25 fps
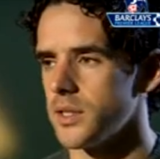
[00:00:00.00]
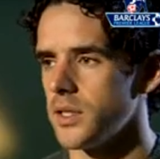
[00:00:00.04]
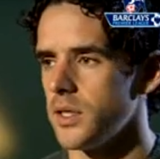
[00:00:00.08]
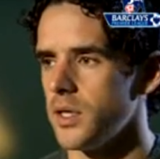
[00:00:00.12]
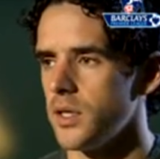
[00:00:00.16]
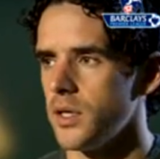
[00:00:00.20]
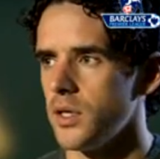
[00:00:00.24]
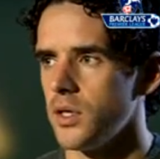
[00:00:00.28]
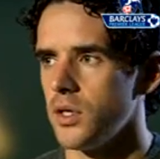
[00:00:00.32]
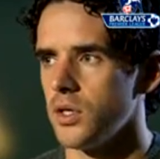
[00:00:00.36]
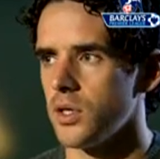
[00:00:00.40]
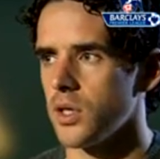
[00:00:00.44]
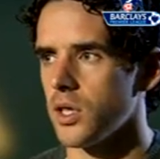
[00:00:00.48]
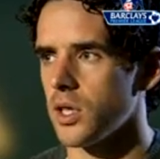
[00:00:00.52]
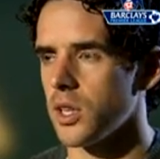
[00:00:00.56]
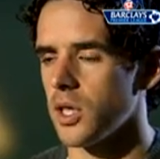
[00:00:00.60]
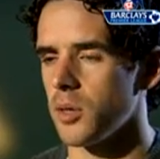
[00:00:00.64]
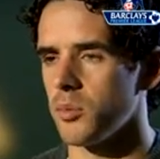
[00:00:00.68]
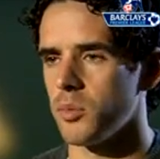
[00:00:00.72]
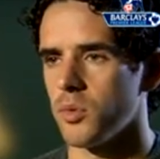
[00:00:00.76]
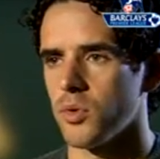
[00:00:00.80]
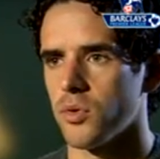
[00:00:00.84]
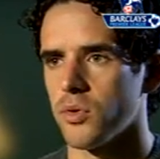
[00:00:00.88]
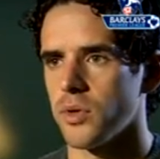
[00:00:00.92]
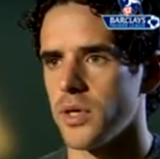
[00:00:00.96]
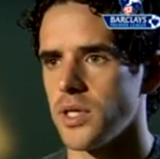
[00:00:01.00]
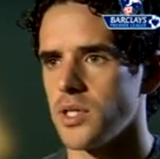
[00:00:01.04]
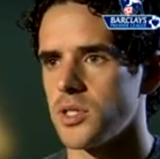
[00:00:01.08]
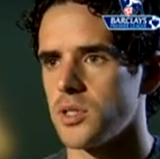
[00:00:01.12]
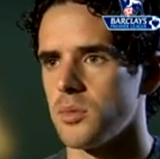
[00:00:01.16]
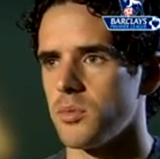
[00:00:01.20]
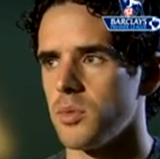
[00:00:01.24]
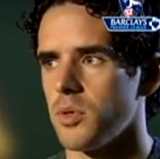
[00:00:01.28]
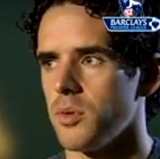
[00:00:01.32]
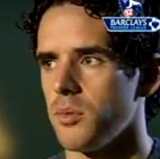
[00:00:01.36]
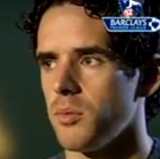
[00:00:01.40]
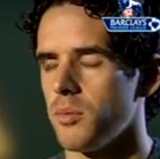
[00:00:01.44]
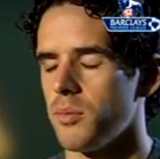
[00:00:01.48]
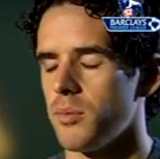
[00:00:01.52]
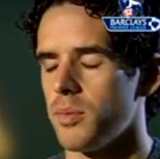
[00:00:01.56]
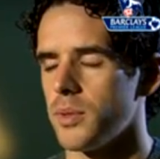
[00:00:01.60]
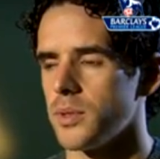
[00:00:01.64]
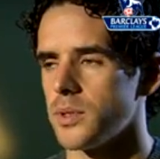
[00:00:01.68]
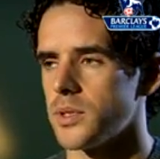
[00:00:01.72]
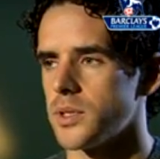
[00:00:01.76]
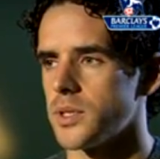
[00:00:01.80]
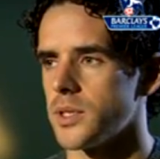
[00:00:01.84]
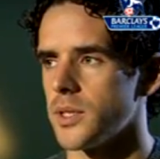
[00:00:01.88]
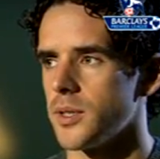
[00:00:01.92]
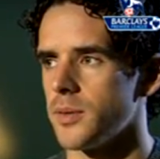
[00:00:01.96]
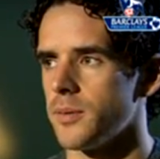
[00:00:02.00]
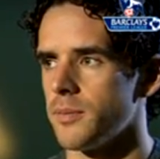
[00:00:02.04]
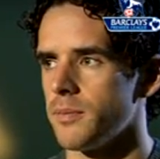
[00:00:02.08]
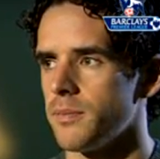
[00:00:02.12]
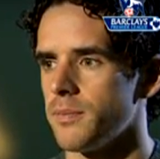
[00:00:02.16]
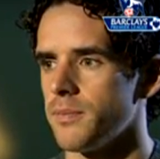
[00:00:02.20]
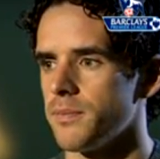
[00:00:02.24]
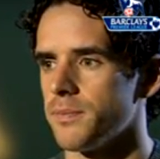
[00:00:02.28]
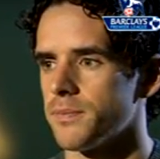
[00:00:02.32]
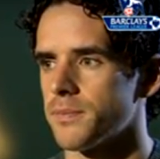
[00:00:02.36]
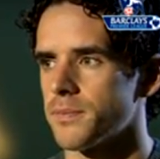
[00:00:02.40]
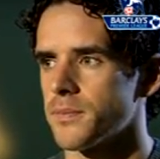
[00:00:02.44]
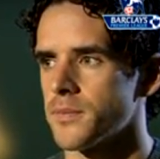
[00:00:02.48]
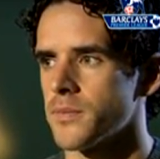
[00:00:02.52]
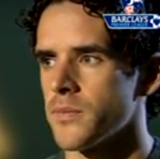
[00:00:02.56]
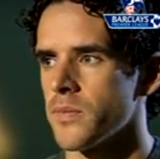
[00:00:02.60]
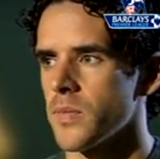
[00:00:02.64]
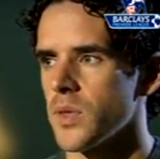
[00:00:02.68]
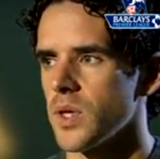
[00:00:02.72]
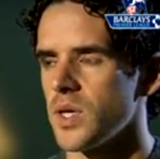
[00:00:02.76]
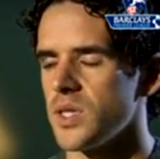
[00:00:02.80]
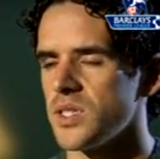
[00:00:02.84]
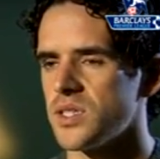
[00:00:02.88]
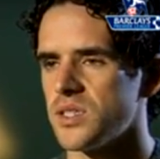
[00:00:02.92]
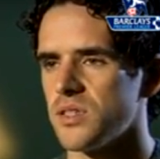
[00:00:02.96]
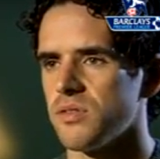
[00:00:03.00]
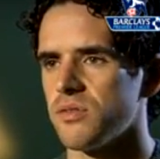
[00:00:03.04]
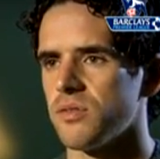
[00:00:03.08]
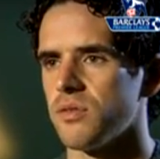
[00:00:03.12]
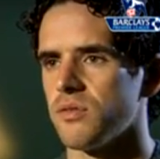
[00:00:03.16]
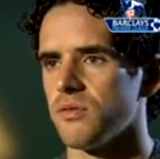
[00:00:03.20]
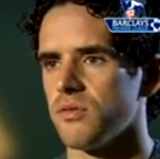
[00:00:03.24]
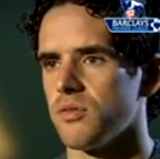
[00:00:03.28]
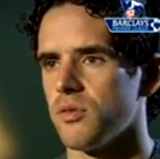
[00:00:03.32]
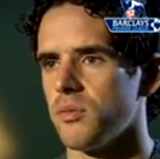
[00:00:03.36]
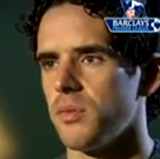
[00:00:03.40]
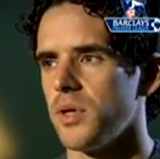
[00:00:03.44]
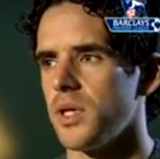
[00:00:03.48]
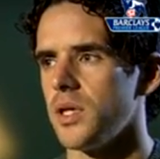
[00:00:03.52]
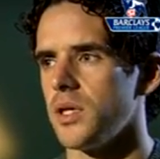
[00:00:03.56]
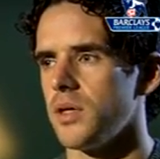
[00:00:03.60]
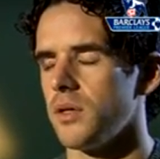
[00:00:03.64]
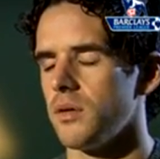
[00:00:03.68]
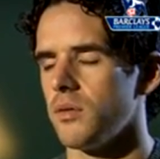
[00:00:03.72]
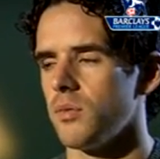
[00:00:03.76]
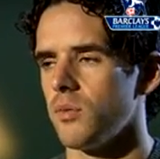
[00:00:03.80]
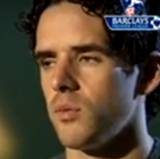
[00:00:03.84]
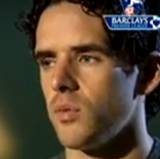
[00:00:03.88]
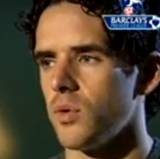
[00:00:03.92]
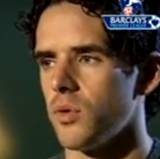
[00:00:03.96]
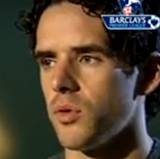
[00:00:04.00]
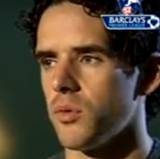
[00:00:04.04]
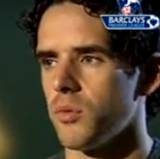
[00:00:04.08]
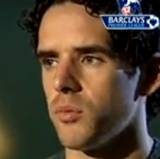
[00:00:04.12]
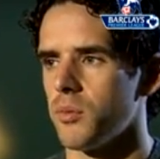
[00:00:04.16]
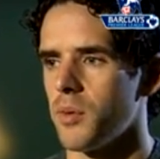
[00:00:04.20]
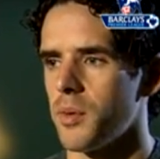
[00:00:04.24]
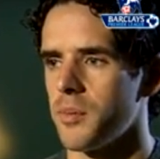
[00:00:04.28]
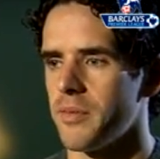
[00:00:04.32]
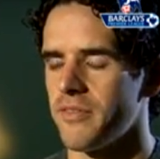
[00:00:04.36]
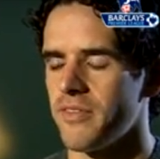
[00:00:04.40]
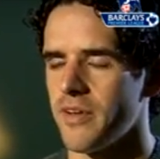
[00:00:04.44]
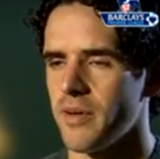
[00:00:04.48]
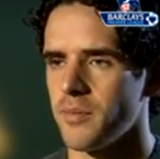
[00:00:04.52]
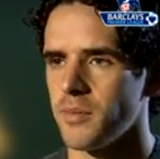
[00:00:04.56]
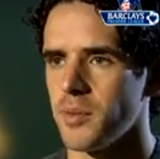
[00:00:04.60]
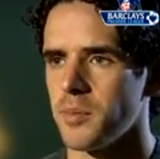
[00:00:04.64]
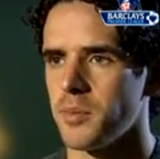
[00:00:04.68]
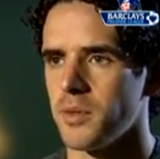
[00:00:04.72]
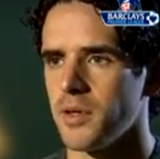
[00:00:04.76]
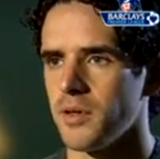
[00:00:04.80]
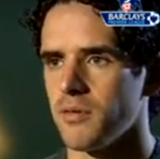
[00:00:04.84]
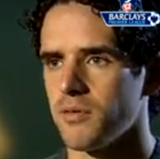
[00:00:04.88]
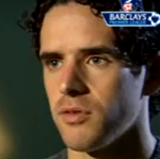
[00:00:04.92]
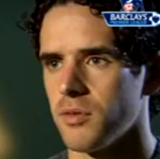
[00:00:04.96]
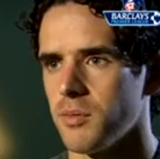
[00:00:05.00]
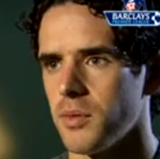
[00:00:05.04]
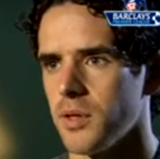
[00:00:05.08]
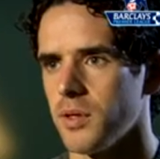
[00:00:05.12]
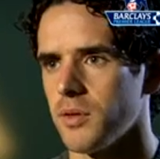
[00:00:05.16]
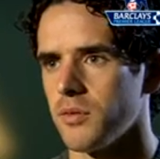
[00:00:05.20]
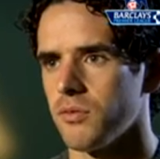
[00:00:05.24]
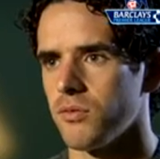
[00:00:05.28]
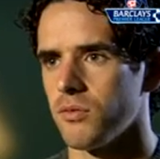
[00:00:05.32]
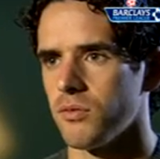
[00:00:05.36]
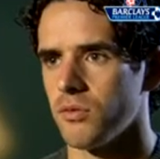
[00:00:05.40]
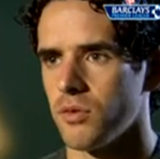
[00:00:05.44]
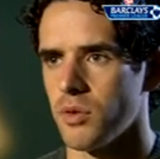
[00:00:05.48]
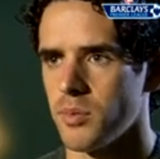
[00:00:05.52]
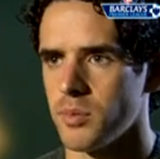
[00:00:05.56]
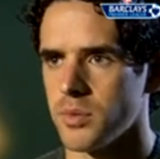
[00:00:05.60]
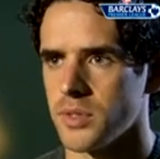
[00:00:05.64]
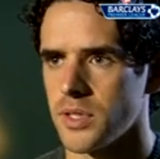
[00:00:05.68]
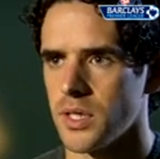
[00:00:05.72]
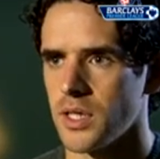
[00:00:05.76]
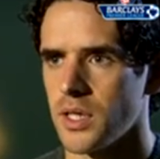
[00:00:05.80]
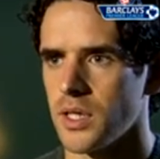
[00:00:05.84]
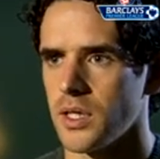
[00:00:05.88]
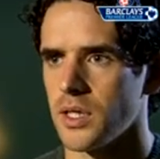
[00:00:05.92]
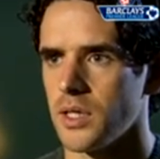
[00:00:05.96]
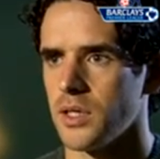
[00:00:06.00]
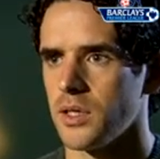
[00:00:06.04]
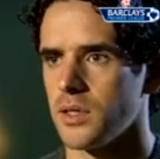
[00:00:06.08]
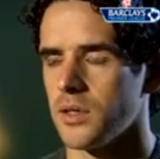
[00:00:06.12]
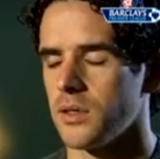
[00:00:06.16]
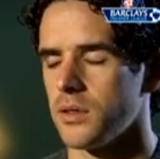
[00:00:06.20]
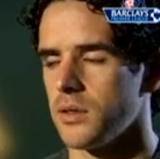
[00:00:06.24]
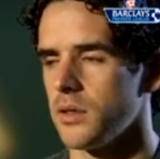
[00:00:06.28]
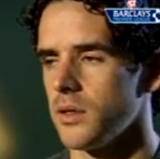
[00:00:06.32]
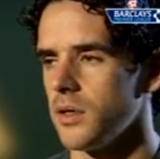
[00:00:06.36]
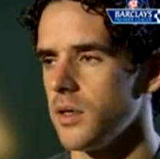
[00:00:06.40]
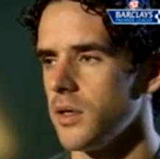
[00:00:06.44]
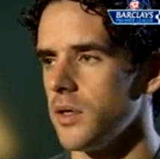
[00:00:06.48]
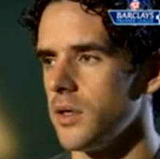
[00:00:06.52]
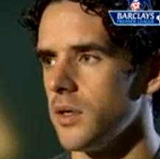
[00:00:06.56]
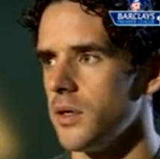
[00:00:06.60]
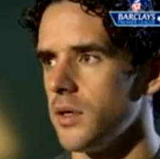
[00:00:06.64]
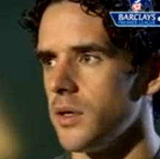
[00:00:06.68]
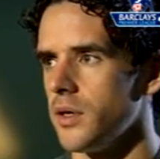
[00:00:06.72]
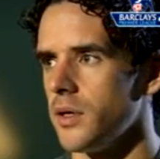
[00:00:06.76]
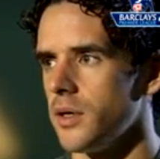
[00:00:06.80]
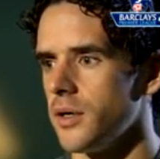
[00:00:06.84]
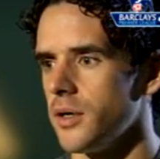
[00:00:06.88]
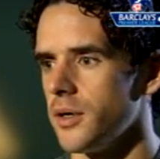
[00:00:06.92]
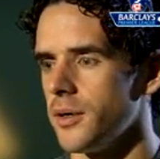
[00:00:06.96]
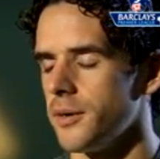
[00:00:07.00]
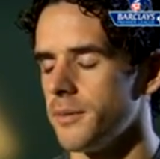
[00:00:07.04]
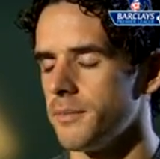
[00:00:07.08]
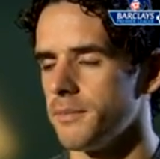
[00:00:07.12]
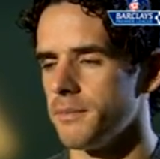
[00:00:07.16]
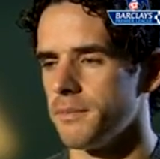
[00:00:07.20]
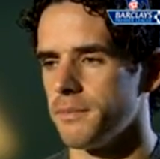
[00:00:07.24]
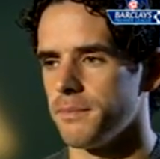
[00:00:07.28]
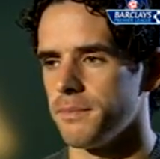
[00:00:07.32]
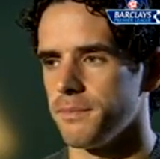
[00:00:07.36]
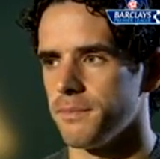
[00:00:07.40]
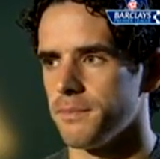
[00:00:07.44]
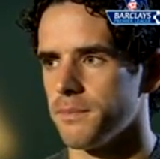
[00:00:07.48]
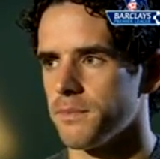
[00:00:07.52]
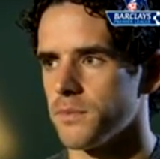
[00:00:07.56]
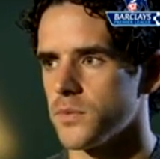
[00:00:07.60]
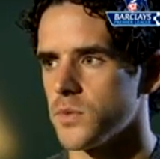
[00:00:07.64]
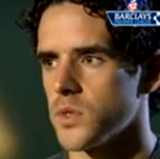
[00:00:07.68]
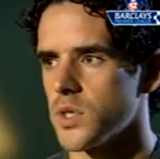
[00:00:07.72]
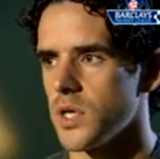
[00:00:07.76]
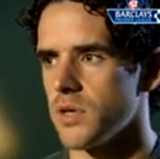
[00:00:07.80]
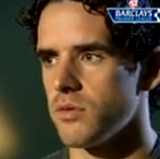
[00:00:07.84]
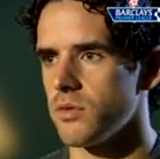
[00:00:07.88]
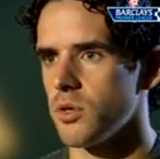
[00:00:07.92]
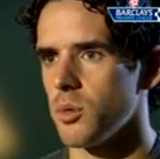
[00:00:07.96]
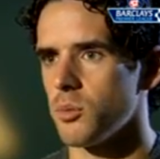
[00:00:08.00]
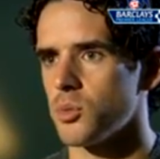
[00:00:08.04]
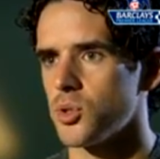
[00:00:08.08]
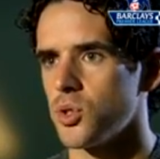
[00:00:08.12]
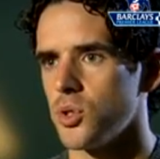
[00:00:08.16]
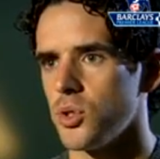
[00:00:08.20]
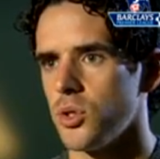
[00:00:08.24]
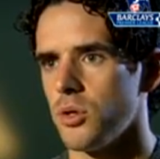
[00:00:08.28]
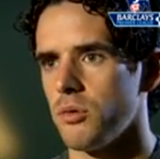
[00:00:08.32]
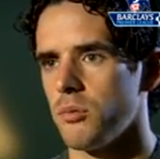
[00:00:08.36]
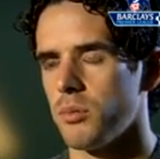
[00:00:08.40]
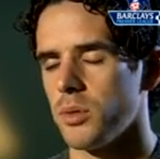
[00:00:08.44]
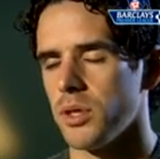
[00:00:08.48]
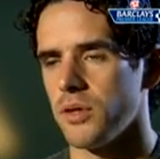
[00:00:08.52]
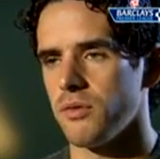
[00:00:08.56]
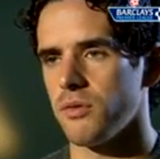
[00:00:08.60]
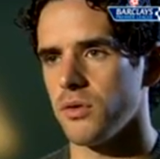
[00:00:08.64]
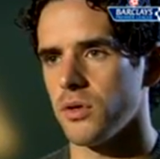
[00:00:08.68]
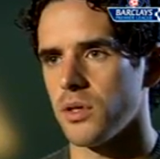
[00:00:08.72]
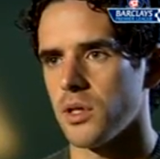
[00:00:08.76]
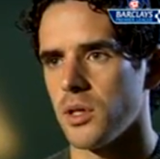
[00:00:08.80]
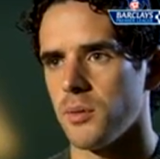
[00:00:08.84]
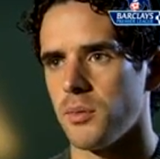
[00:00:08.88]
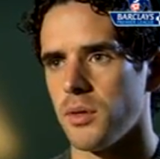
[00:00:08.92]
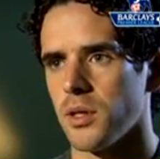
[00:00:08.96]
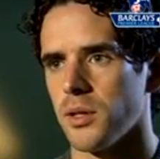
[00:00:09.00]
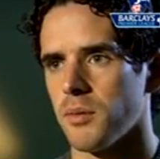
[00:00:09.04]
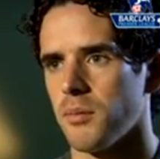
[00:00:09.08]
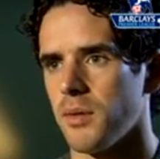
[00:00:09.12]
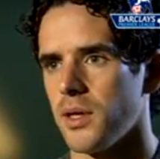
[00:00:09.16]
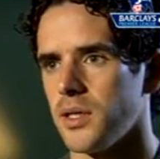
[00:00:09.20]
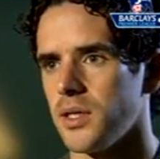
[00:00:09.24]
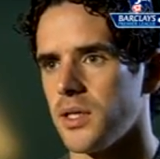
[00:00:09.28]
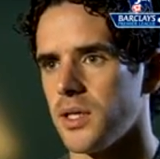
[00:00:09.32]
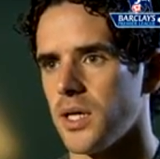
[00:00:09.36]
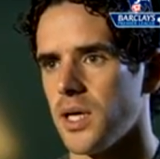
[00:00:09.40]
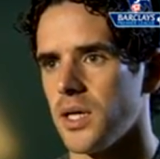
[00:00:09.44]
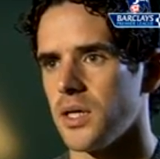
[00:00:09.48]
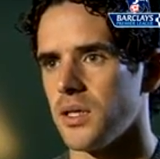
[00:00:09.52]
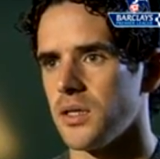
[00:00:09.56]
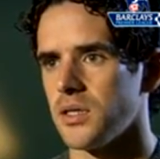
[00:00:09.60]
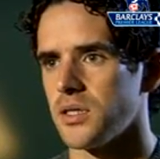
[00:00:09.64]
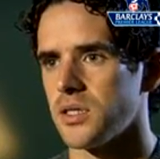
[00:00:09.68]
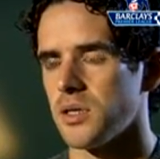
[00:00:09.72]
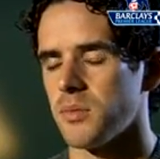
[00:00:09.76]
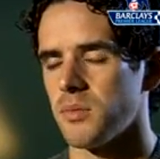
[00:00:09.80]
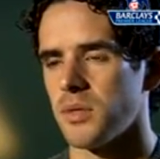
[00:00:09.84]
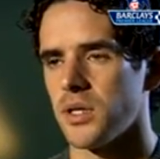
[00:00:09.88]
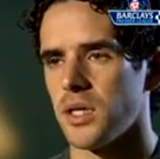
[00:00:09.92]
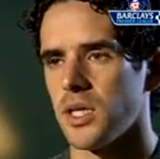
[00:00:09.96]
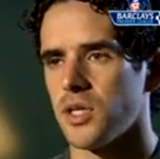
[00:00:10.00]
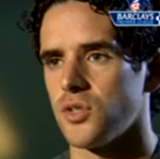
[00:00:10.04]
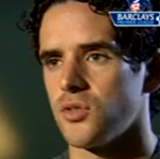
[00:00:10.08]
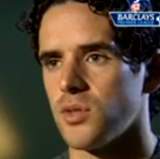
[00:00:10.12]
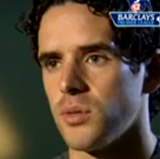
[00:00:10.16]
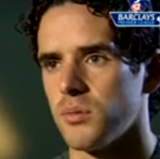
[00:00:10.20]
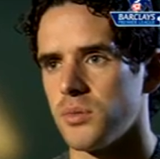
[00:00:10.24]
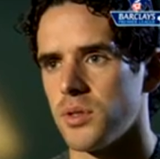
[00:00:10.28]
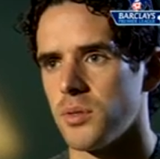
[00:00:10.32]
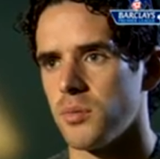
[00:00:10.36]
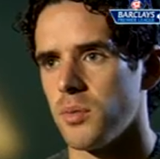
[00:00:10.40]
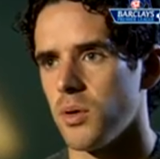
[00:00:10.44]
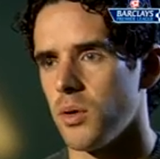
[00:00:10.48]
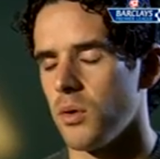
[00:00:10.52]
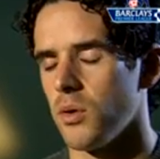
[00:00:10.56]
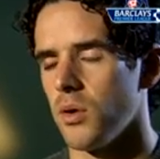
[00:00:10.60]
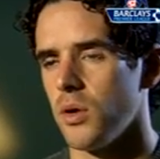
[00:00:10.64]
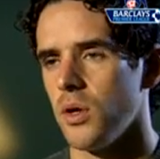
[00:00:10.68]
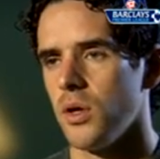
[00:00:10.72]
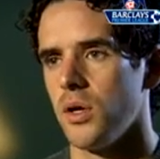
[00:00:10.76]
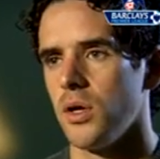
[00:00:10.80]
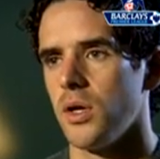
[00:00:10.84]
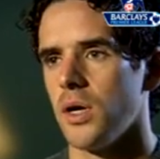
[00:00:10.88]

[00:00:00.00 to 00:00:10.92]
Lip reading: The club were great to me, but it's different for me, with my family being from England, representing England. To have the opportunity to play for a club like Man United is something I dreamt about.